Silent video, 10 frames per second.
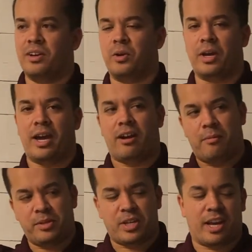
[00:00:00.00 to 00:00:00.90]
Okay, all
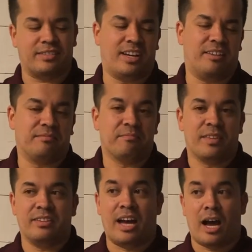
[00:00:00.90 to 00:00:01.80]
right, put your hands down.
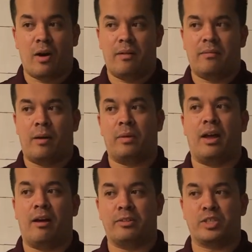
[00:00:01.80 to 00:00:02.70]
Now, I'm going
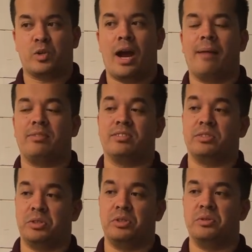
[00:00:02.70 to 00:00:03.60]
to describe this
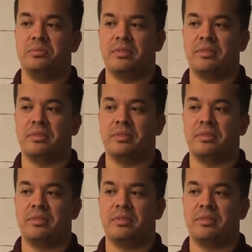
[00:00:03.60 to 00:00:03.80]
to you,